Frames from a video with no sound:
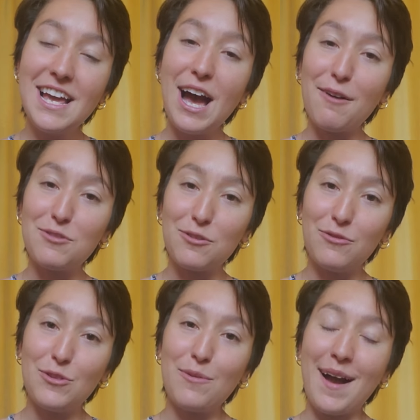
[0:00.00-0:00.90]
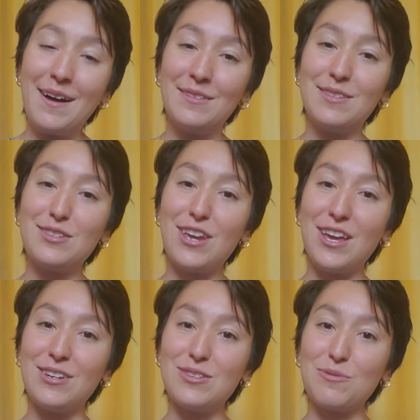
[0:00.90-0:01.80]
after a few rounds,
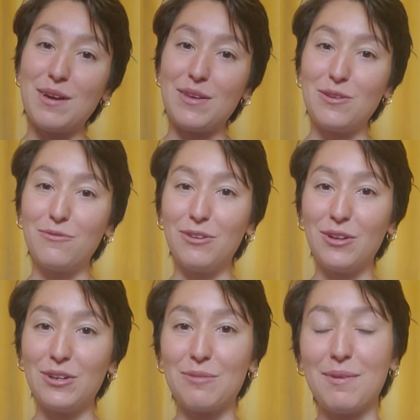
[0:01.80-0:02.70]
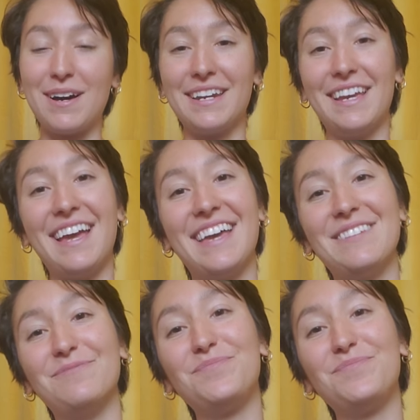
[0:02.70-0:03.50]
change the way that you feel in your body and